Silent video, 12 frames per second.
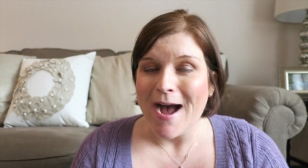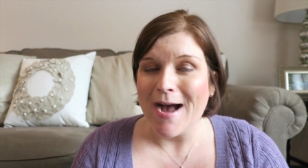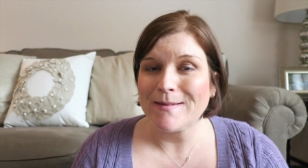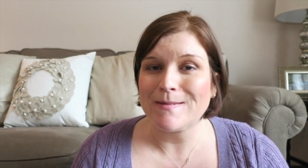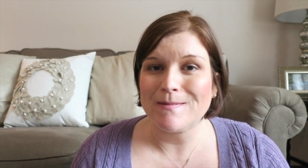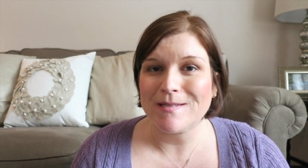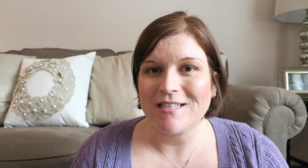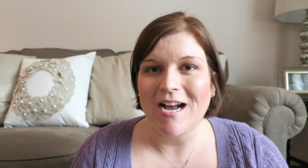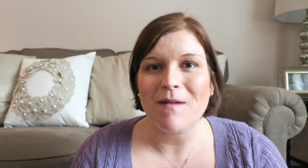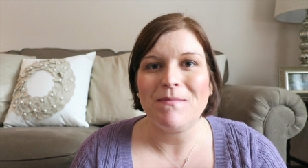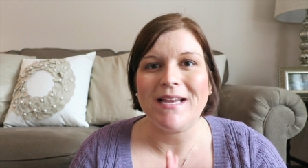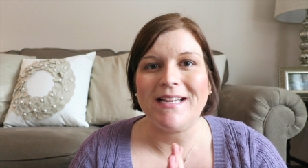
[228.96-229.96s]
have some
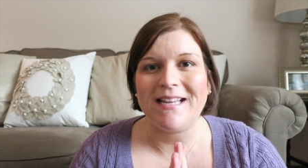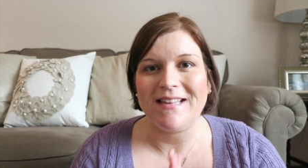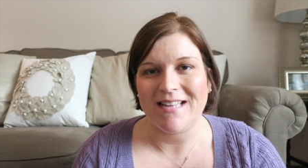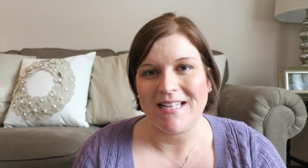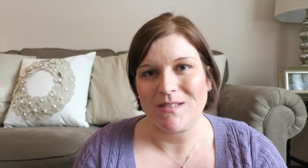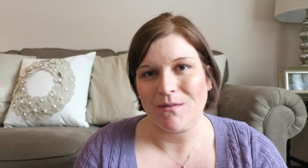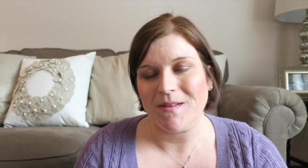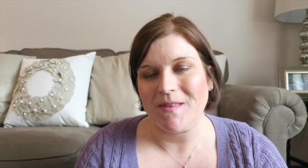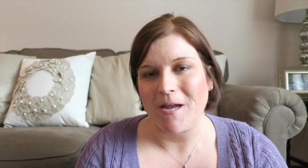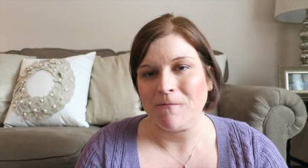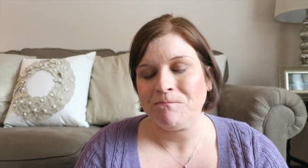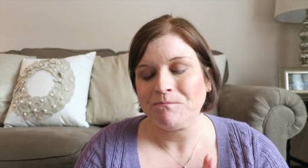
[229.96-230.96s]
shopping and that sort of
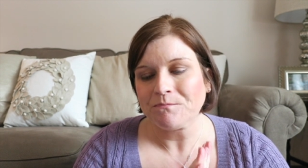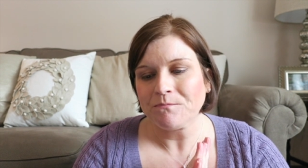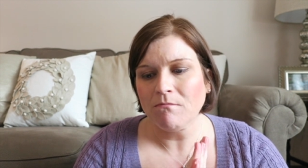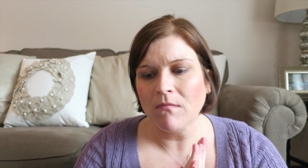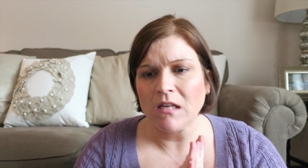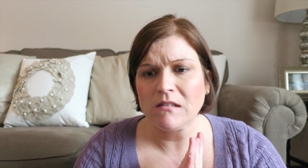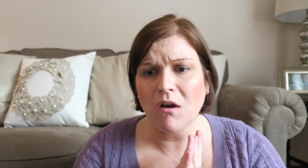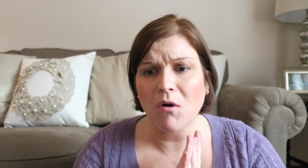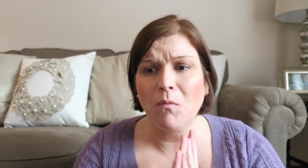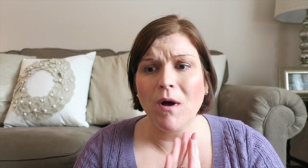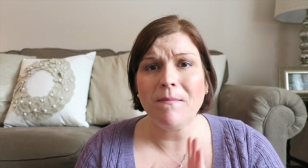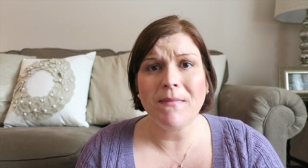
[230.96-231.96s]
thing.
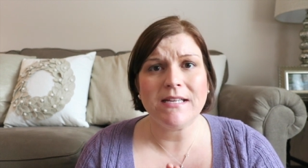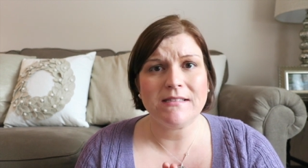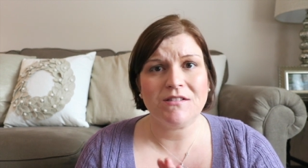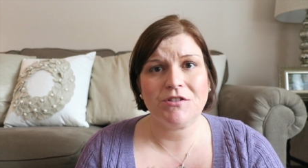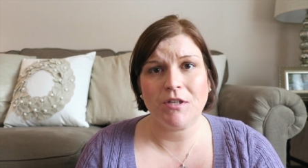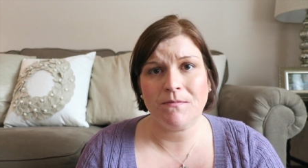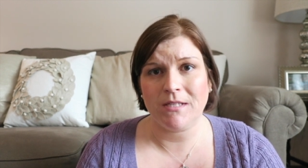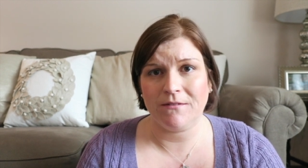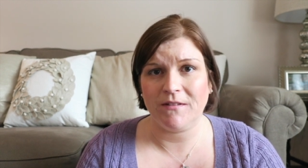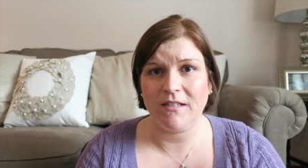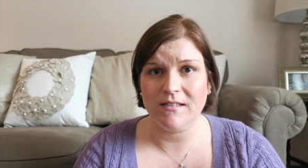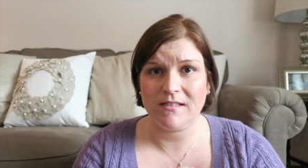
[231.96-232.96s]
So what makes this trip
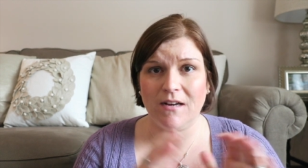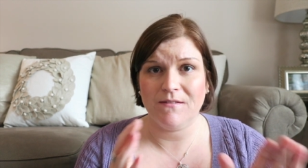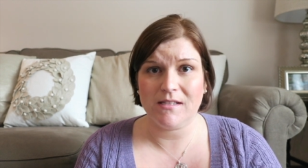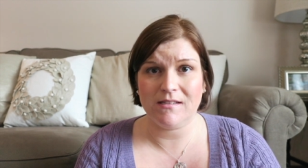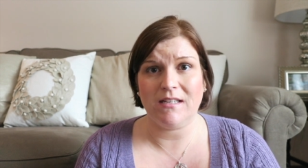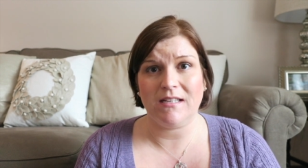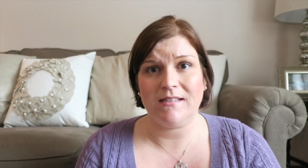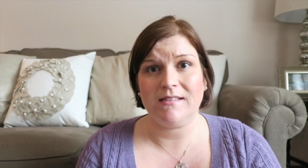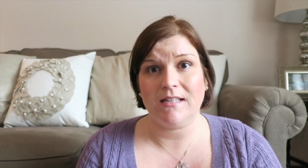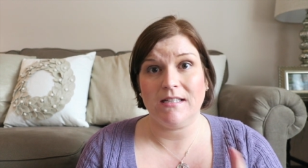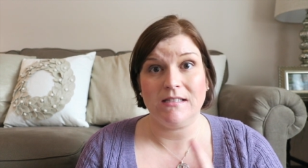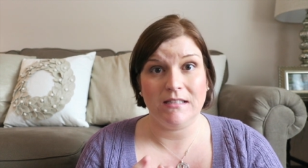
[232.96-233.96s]
different is obviously, like I
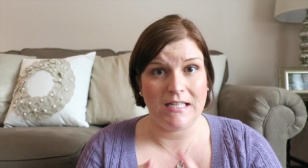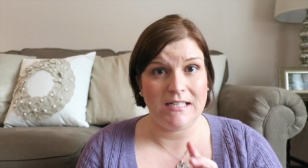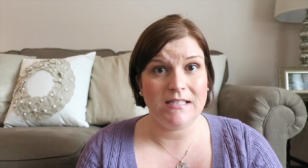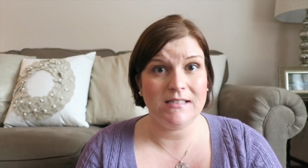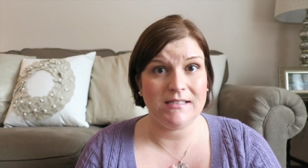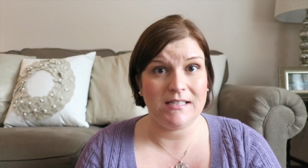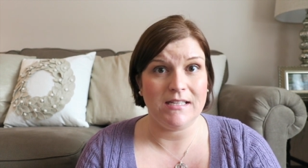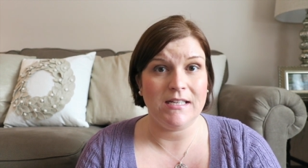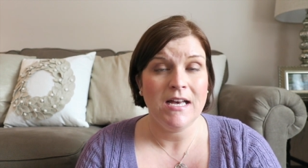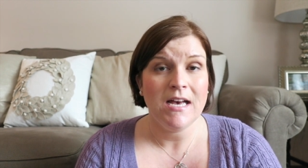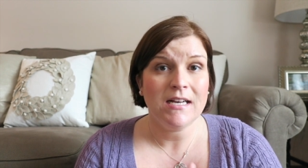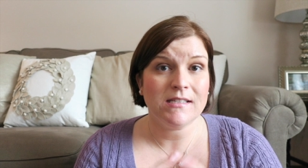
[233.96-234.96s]
said, it's land and
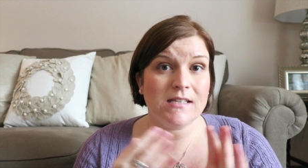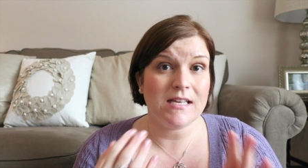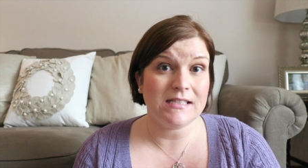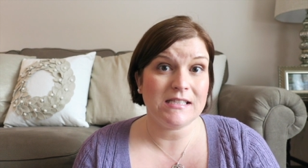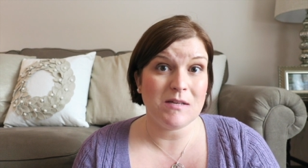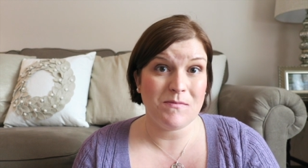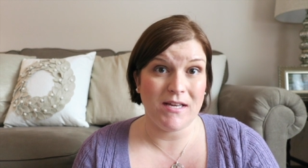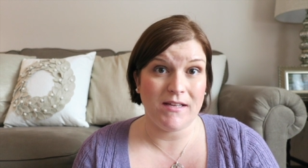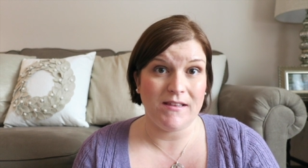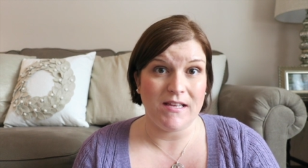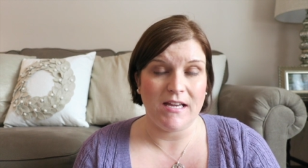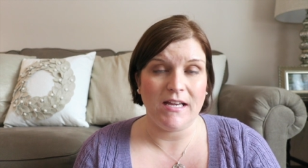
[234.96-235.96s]
sea, so that's the
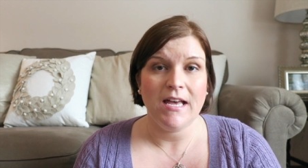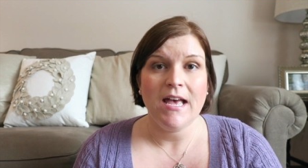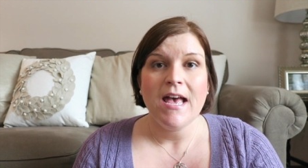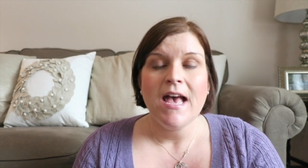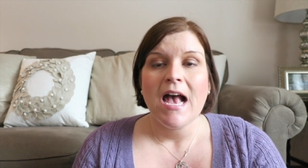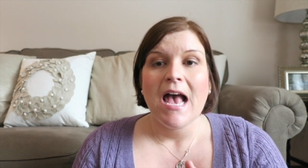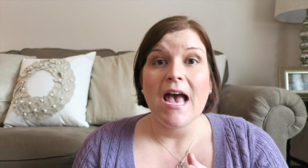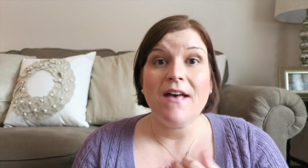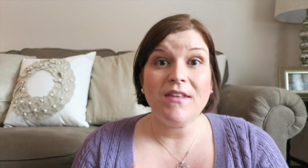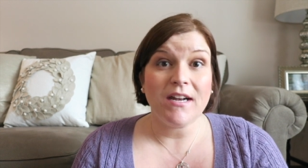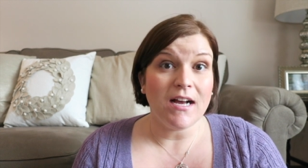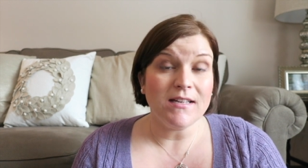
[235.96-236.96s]
big thing.
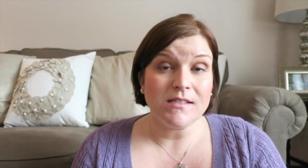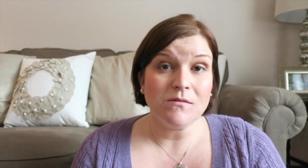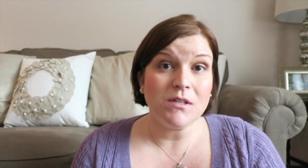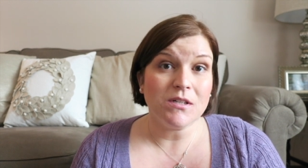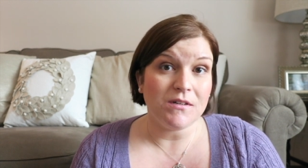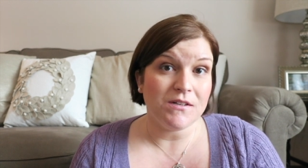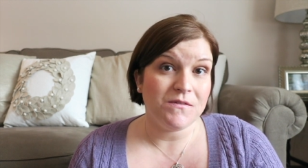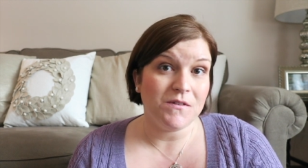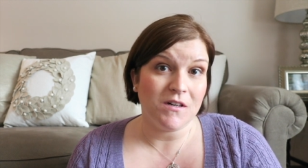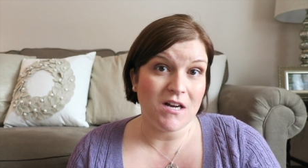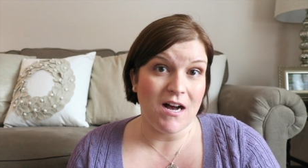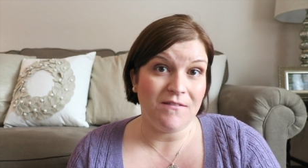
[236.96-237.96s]
And then also we're going
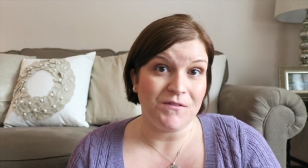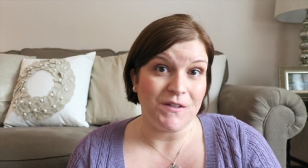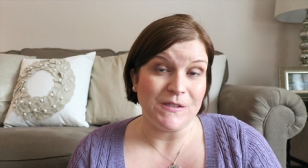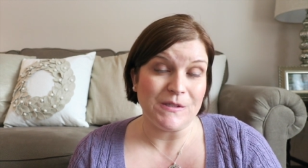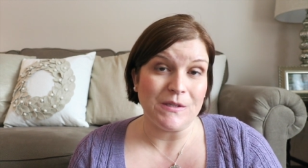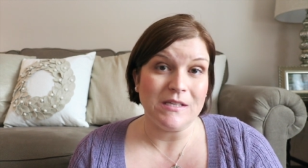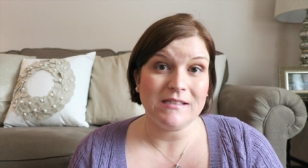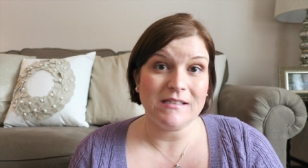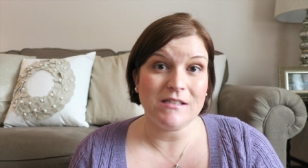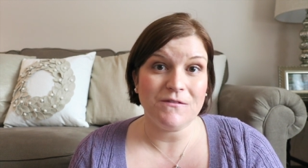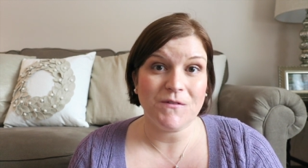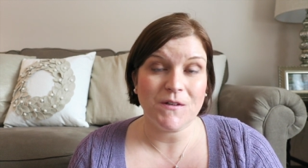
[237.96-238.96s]
for a conference. So this
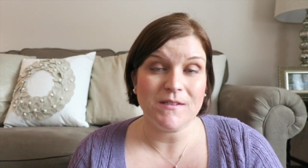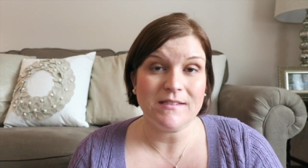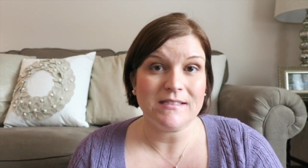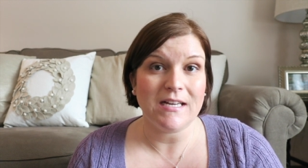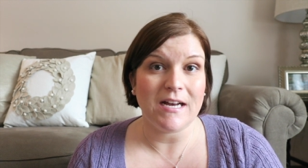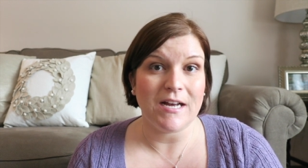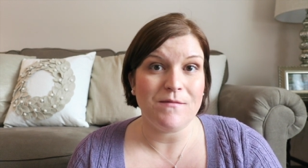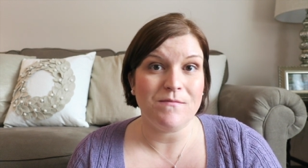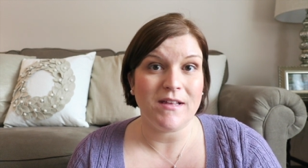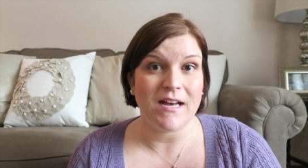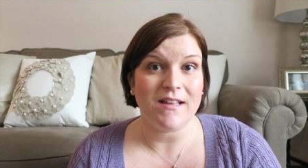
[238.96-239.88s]
is the first time